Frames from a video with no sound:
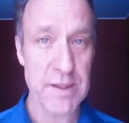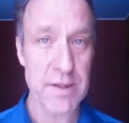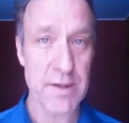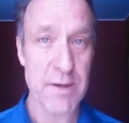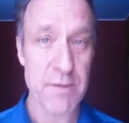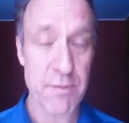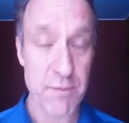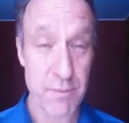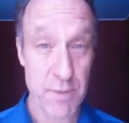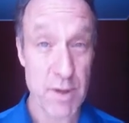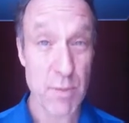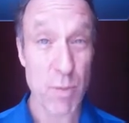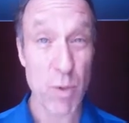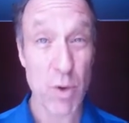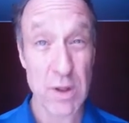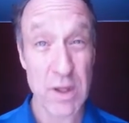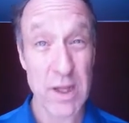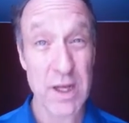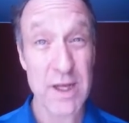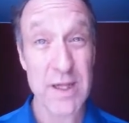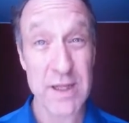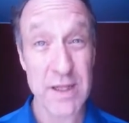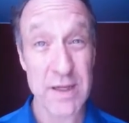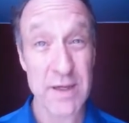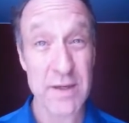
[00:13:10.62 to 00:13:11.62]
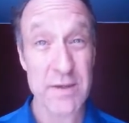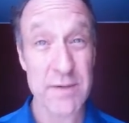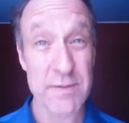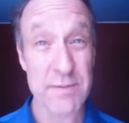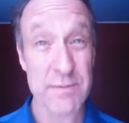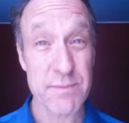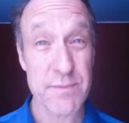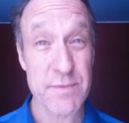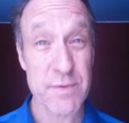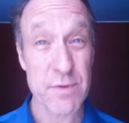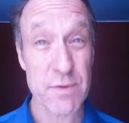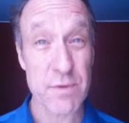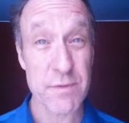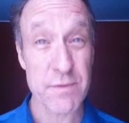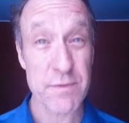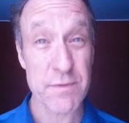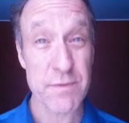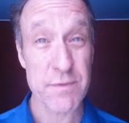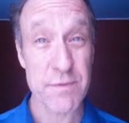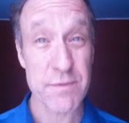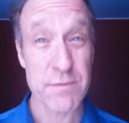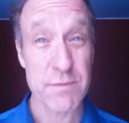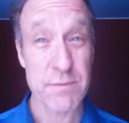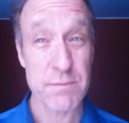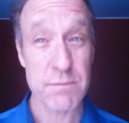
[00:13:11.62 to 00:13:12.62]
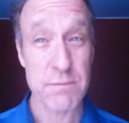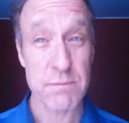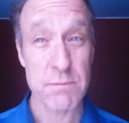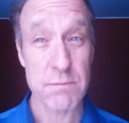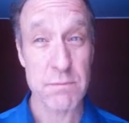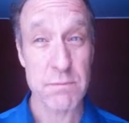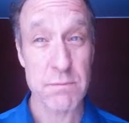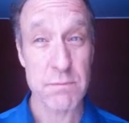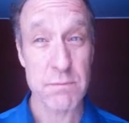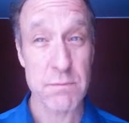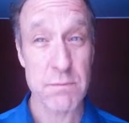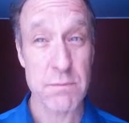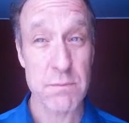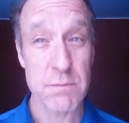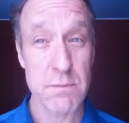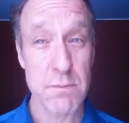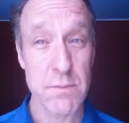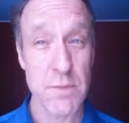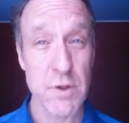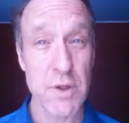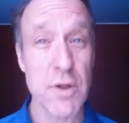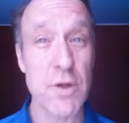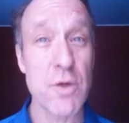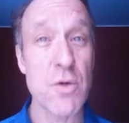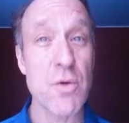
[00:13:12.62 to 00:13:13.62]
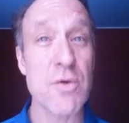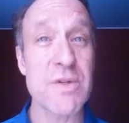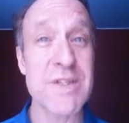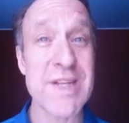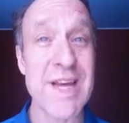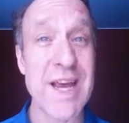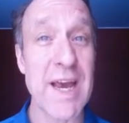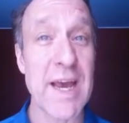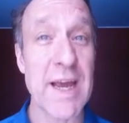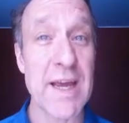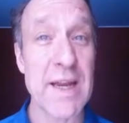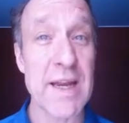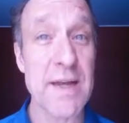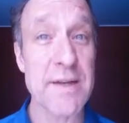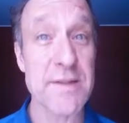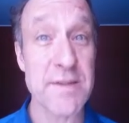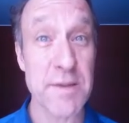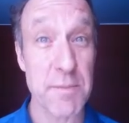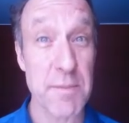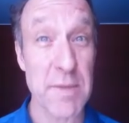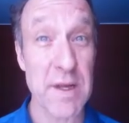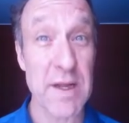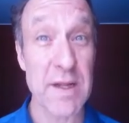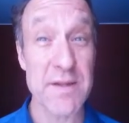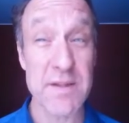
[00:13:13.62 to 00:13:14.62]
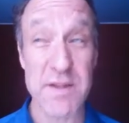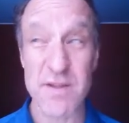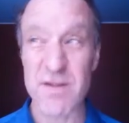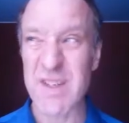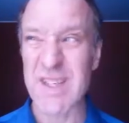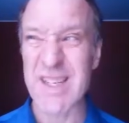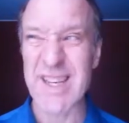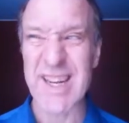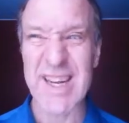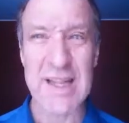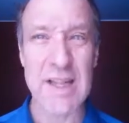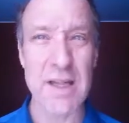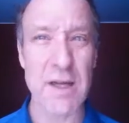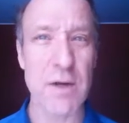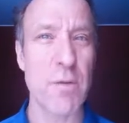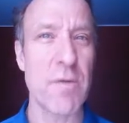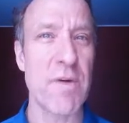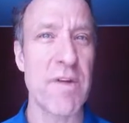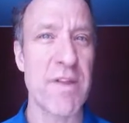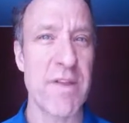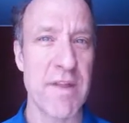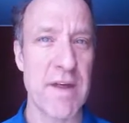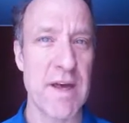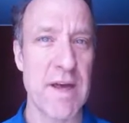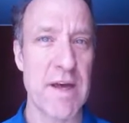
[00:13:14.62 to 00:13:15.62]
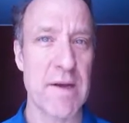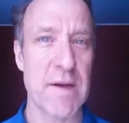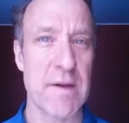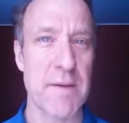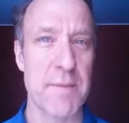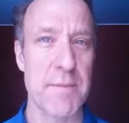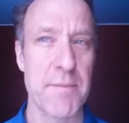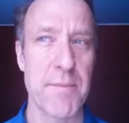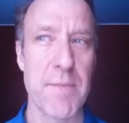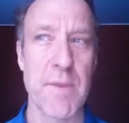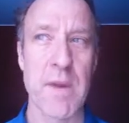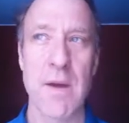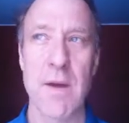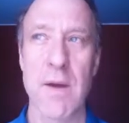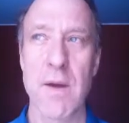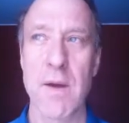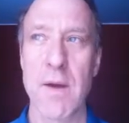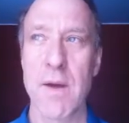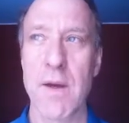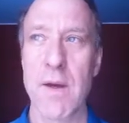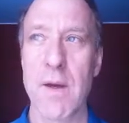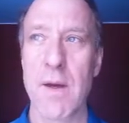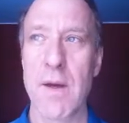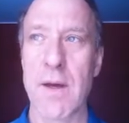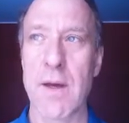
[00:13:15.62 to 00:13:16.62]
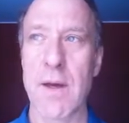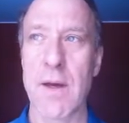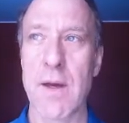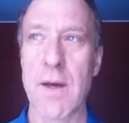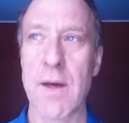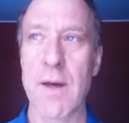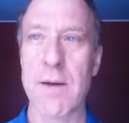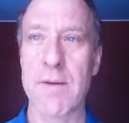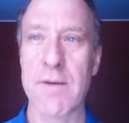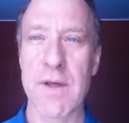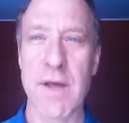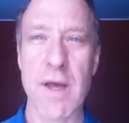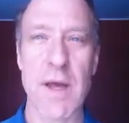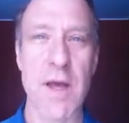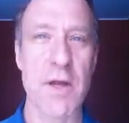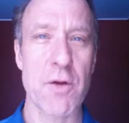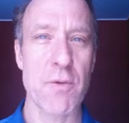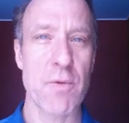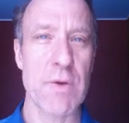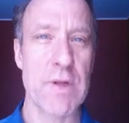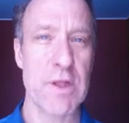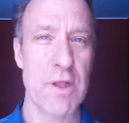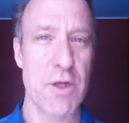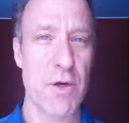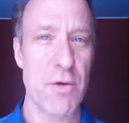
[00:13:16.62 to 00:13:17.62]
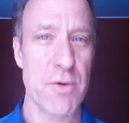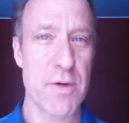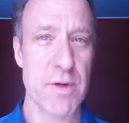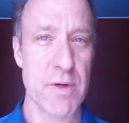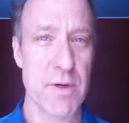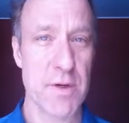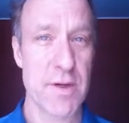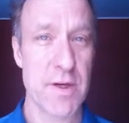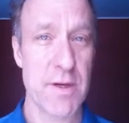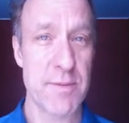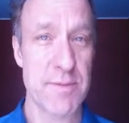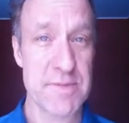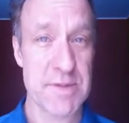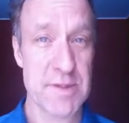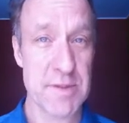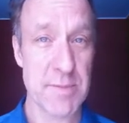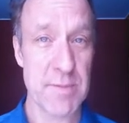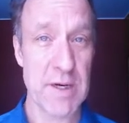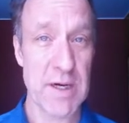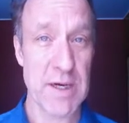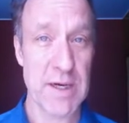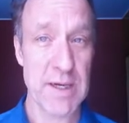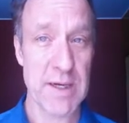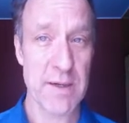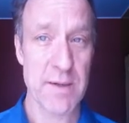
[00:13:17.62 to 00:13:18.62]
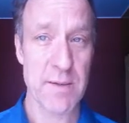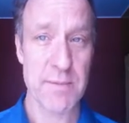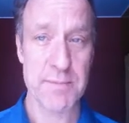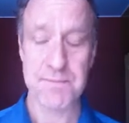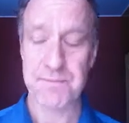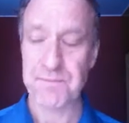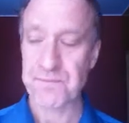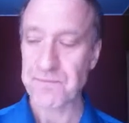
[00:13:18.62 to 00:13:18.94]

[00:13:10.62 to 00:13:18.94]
you're more likely to sort of use hate as a means of dealing with that. Uh, the angry loner comes to mind.